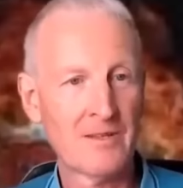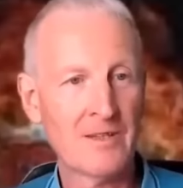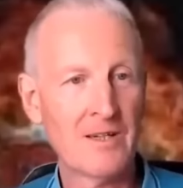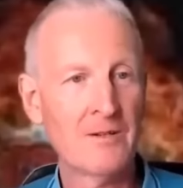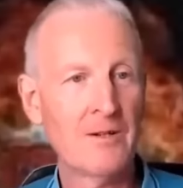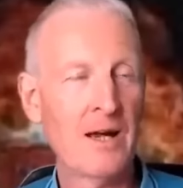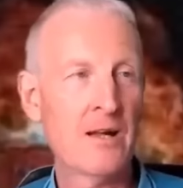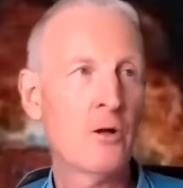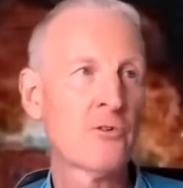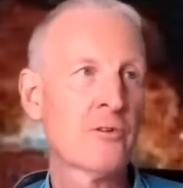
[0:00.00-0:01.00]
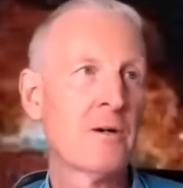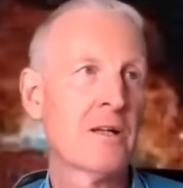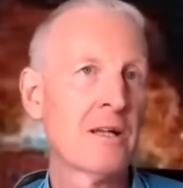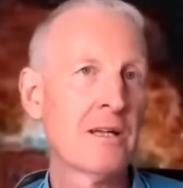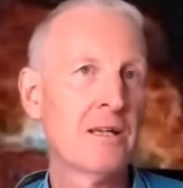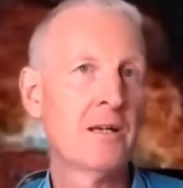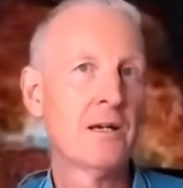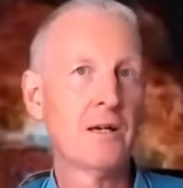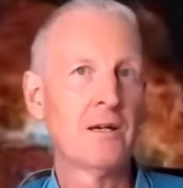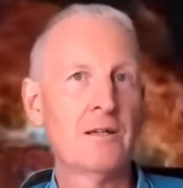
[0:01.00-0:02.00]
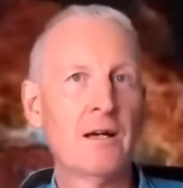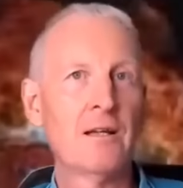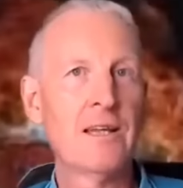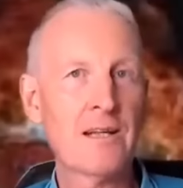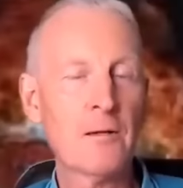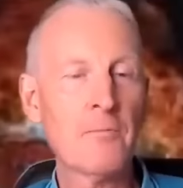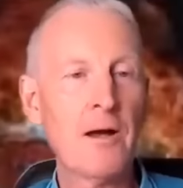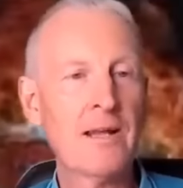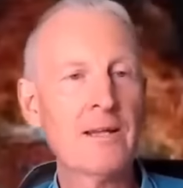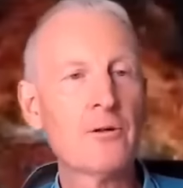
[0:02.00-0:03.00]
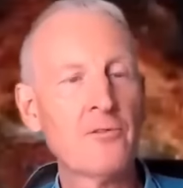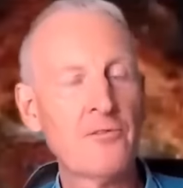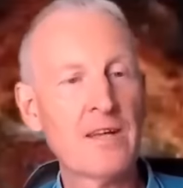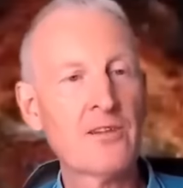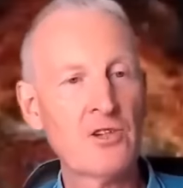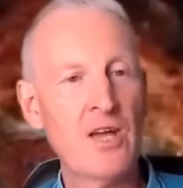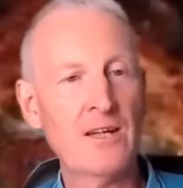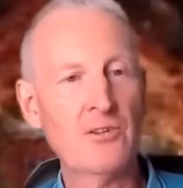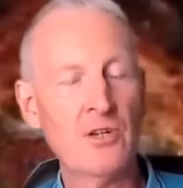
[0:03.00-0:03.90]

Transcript: You know, and ultimately you know, little by little things change.